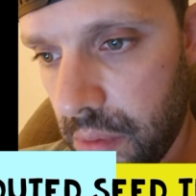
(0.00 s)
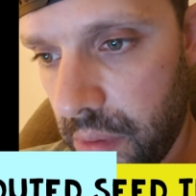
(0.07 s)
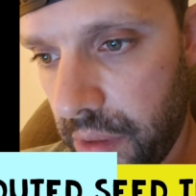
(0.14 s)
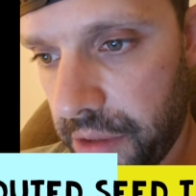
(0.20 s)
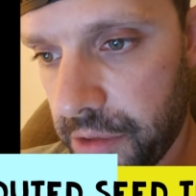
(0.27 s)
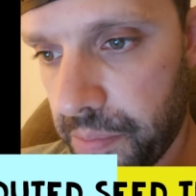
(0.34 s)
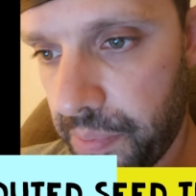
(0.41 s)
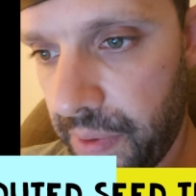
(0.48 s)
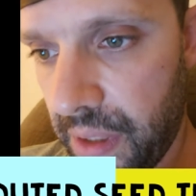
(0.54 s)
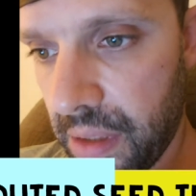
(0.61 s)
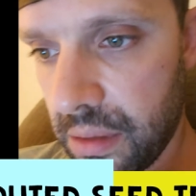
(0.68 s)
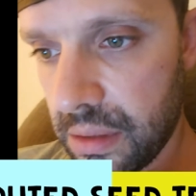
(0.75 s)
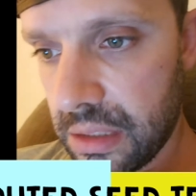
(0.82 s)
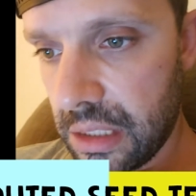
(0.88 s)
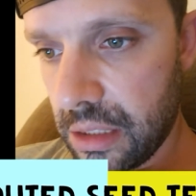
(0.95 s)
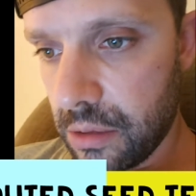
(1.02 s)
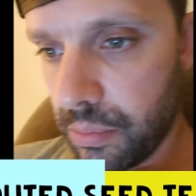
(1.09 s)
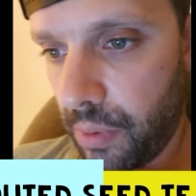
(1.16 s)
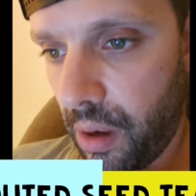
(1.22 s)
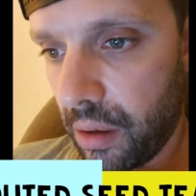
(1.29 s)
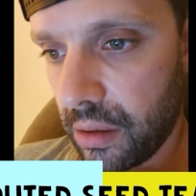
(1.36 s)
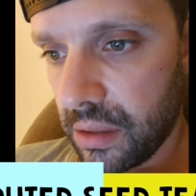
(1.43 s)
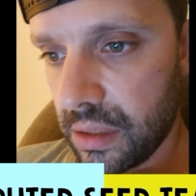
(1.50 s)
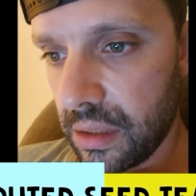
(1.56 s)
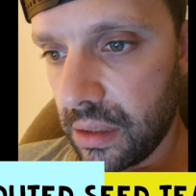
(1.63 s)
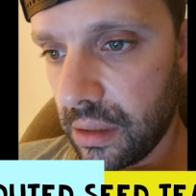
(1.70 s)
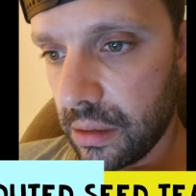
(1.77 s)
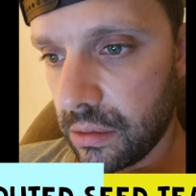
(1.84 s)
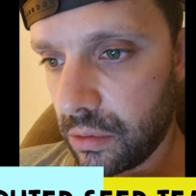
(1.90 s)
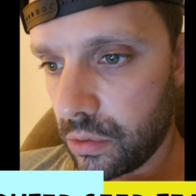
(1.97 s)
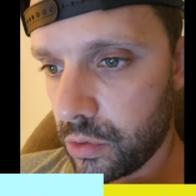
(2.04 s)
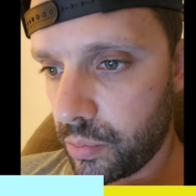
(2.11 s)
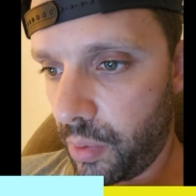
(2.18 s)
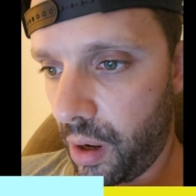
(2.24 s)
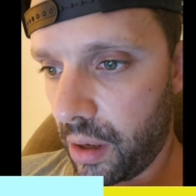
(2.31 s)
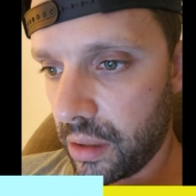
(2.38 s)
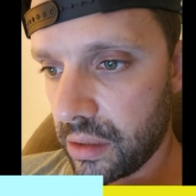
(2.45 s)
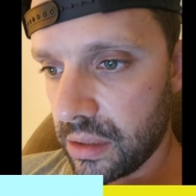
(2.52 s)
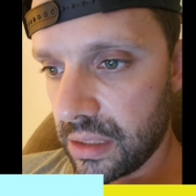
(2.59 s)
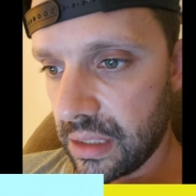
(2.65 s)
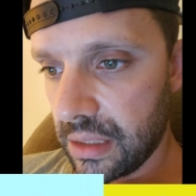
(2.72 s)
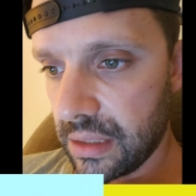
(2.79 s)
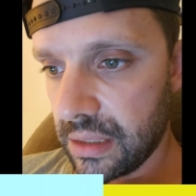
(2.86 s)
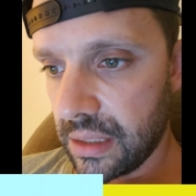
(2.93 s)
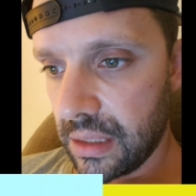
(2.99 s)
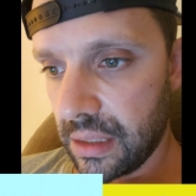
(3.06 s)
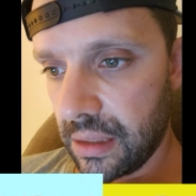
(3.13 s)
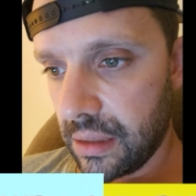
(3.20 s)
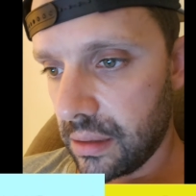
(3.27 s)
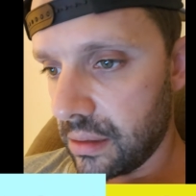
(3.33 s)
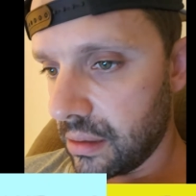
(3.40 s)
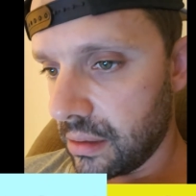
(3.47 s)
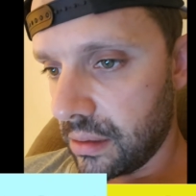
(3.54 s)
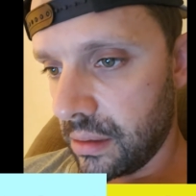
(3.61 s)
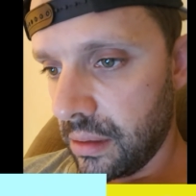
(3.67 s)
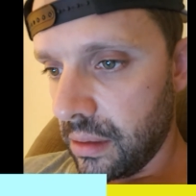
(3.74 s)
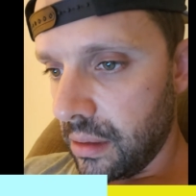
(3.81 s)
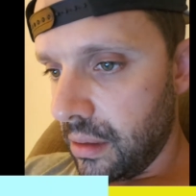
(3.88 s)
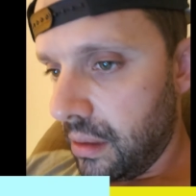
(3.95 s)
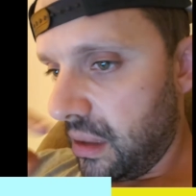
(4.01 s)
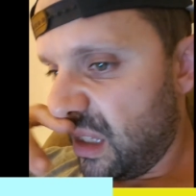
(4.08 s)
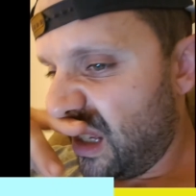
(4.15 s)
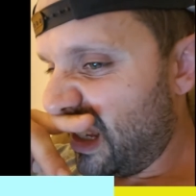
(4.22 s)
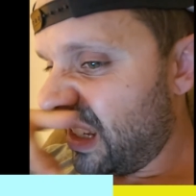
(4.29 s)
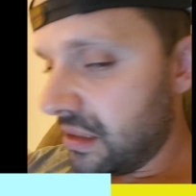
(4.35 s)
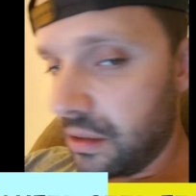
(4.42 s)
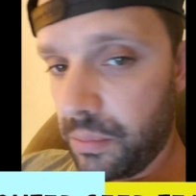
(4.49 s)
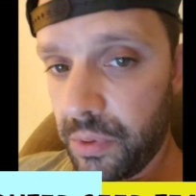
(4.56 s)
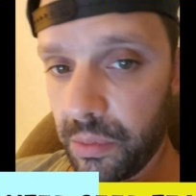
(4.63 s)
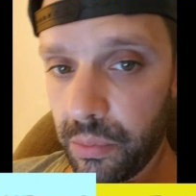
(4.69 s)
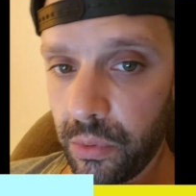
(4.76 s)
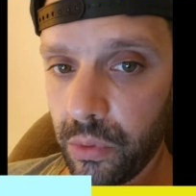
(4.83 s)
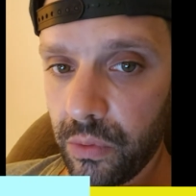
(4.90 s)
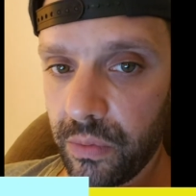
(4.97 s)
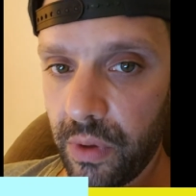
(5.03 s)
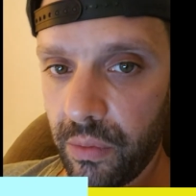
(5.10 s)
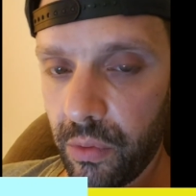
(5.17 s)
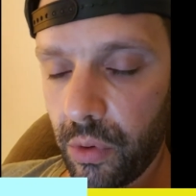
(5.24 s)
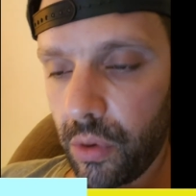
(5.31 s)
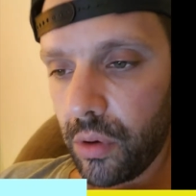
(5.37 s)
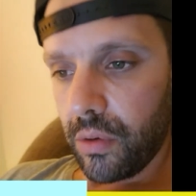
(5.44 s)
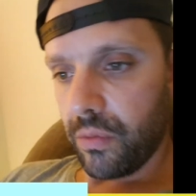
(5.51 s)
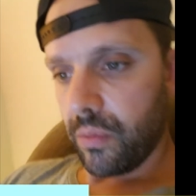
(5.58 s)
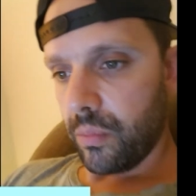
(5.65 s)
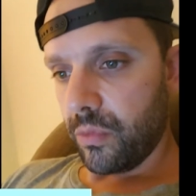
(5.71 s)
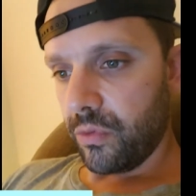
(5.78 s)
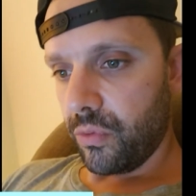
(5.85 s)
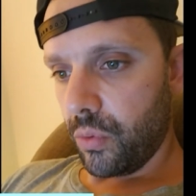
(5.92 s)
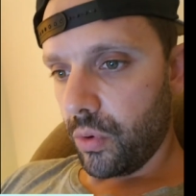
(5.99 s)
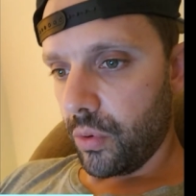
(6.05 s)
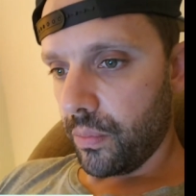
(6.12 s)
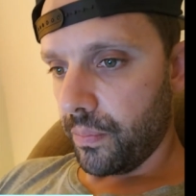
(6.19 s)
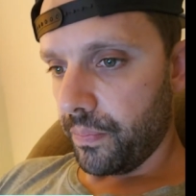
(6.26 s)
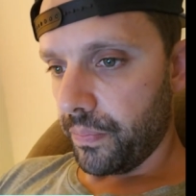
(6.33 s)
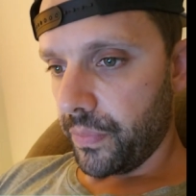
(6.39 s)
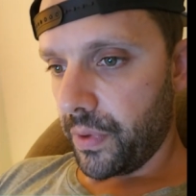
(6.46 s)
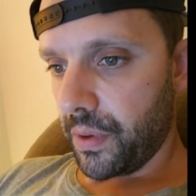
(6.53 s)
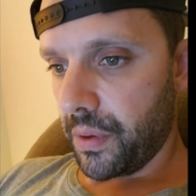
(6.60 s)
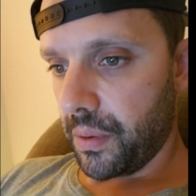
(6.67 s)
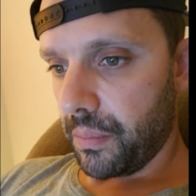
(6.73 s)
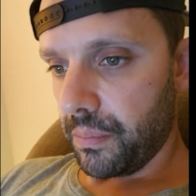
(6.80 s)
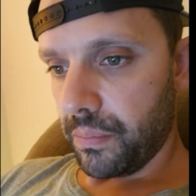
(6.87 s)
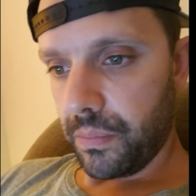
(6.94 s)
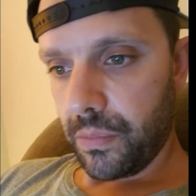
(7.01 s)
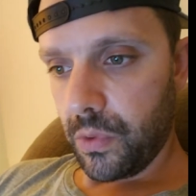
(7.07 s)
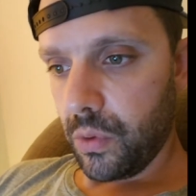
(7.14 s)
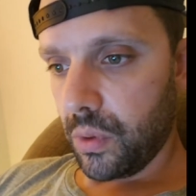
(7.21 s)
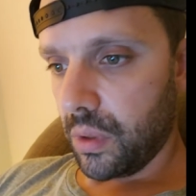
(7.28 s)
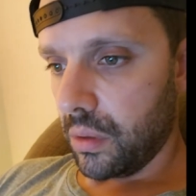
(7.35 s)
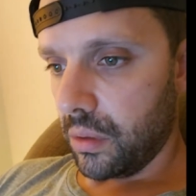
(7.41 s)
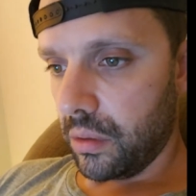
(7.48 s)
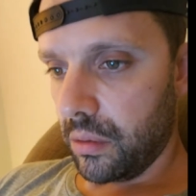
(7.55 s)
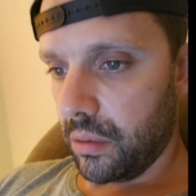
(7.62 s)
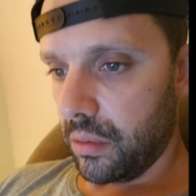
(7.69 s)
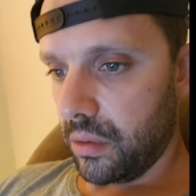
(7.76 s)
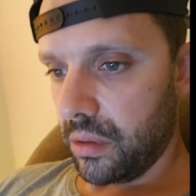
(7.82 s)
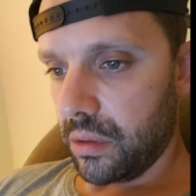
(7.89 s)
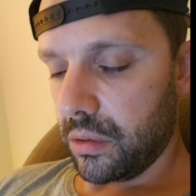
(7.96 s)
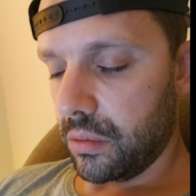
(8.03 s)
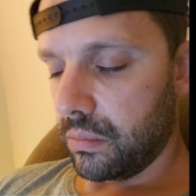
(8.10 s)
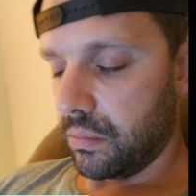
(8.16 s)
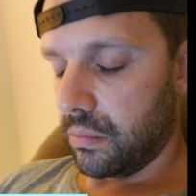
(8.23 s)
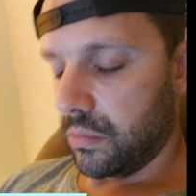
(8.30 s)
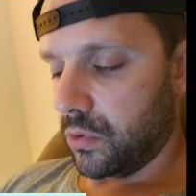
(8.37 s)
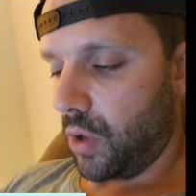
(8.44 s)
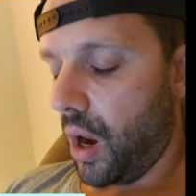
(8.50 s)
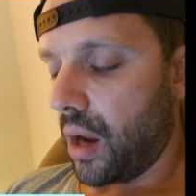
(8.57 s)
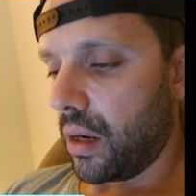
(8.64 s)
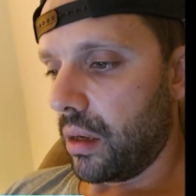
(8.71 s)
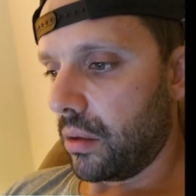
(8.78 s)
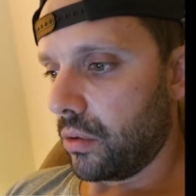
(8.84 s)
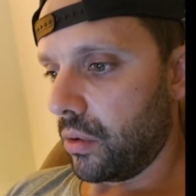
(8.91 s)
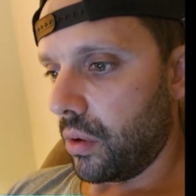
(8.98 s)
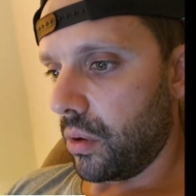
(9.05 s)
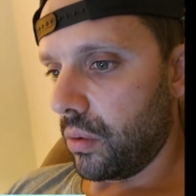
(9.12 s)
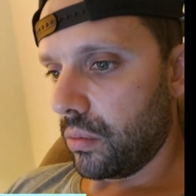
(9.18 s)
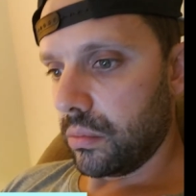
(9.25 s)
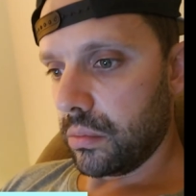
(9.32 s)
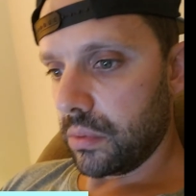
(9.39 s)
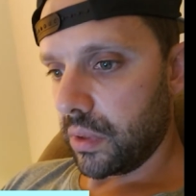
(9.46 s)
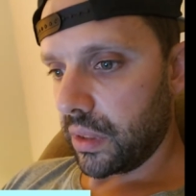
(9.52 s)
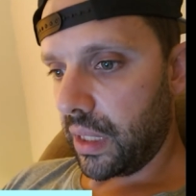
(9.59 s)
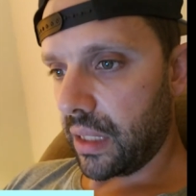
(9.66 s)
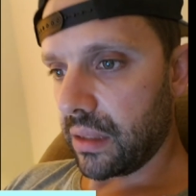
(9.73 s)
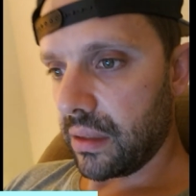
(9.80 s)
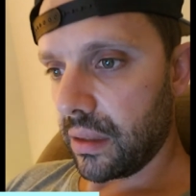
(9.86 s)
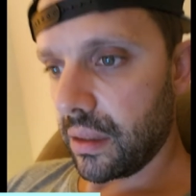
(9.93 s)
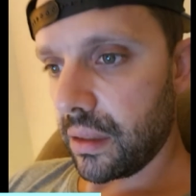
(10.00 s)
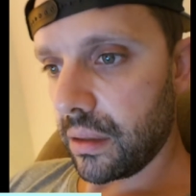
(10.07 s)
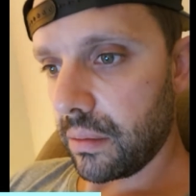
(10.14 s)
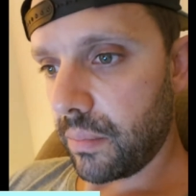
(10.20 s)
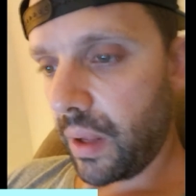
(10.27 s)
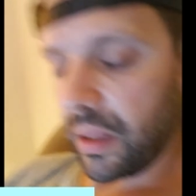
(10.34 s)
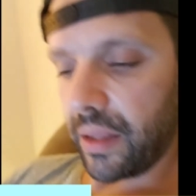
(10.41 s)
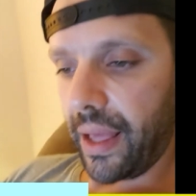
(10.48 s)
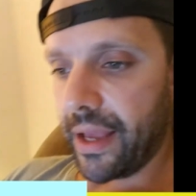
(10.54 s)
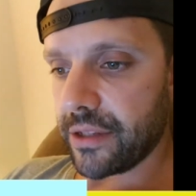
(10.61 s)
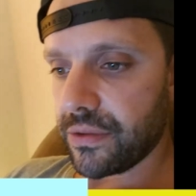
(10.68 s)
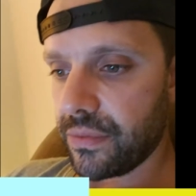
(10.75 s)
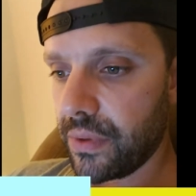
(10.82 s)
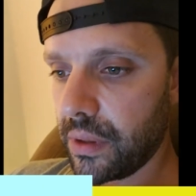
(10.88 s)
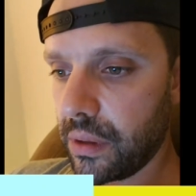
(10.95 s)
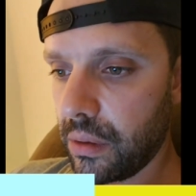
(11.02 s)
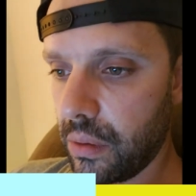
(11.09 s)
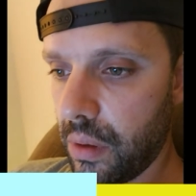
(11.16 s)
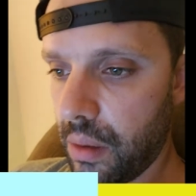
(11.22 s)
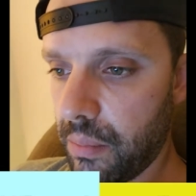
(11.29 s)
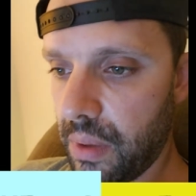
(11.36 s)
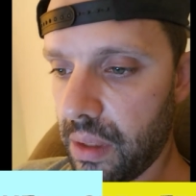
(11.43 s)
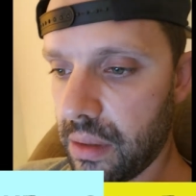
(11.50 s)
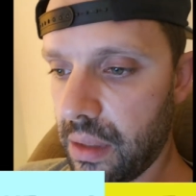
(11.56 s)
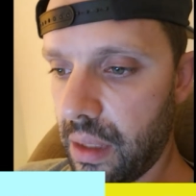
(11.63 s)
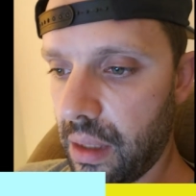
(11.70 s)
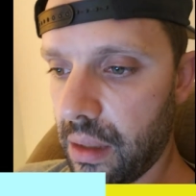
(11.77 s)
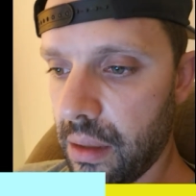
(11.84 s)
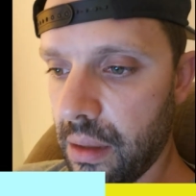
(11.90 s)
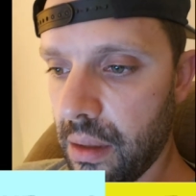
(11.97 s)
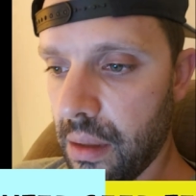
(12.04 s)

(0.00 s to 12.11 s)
explain the seed sprouted teas or sprouted seed teas to people who've never heard of them before. You can literally try it on your own, like I did in my last video. I made that